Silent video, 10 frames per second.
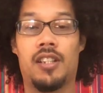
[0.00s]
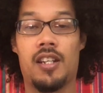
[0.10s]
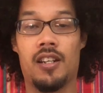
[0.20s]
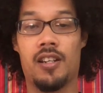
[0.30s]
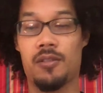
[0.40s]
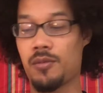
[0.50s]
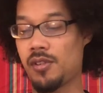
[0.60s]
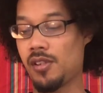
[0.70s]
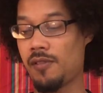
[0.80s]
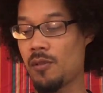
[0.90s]
haircut when you
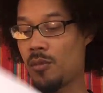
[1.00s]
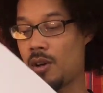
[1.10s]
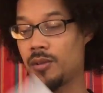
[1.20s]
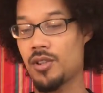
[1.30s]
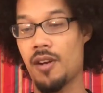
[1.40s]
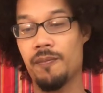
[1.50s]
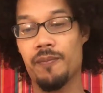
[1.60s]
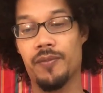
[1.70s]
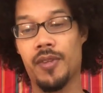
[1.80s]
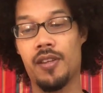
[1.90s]
leave the barbershop
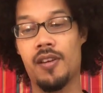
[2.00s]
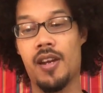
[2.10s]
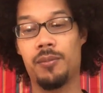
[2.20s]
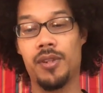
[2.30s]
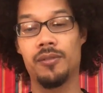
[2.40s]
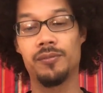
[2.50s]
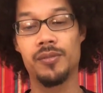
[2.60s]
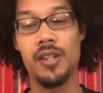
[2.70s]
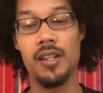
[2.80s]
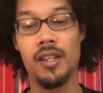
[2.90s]
and you're happy.
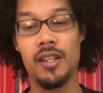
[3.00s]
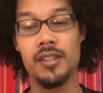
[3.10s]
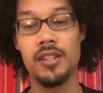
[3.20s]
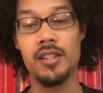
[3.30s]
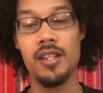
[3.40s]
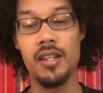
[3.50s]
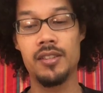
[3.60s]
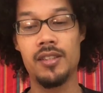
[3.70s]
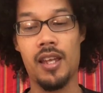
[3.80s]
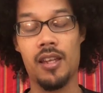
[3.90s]
The next
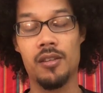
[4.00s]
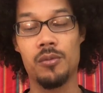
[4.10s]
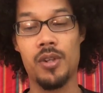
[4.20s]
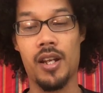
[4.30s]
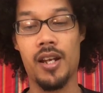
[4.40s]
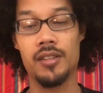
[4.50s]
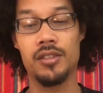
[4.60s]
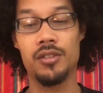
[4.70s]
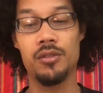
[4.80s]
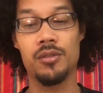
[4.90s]
day, when I got to
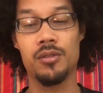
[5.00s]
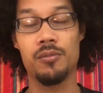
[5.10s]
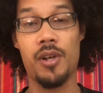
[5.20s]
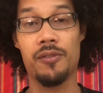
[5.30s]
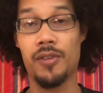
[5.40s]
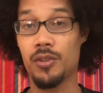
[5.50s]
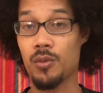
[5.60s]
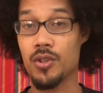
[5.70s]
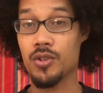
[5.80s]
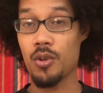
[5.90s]
school, my friends were
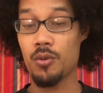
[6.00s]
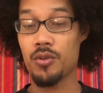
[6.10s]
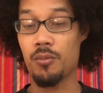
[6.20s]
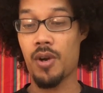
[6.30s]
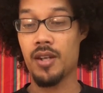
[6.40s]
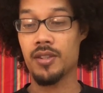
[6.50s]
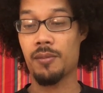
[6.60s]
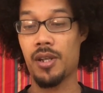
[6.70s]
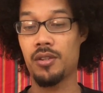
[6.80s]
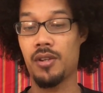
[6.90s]
so surprised at
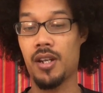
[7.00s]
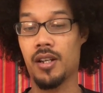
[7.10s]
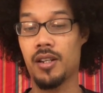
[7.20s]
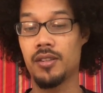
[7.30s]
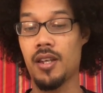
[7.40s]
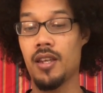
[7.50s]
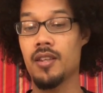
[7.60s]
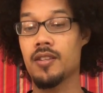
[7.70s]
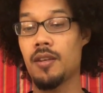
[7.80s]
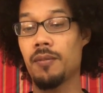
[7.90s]
my new haircut.
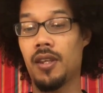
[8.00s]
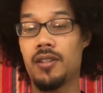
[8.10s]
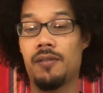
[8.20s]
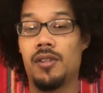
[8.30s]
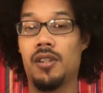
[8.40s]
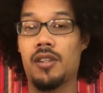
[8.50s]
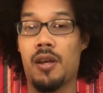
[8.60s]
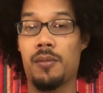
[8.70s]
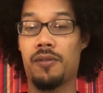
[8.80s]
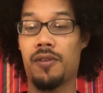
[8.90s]
Some kids even looked at
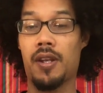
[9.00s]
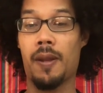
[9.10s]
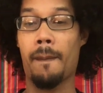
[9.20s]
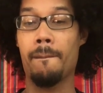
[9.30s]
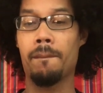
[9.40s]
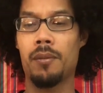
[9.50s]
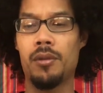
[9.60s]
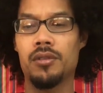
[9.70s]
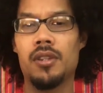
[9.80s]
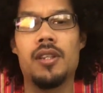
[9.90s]
me funny, but
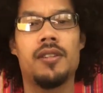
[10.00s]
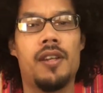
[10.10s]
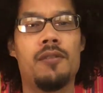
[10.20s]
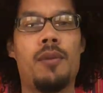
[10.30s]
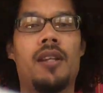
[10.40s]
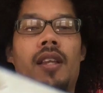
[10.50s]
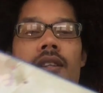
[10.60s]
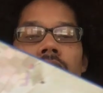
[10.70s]
mostly everybody liked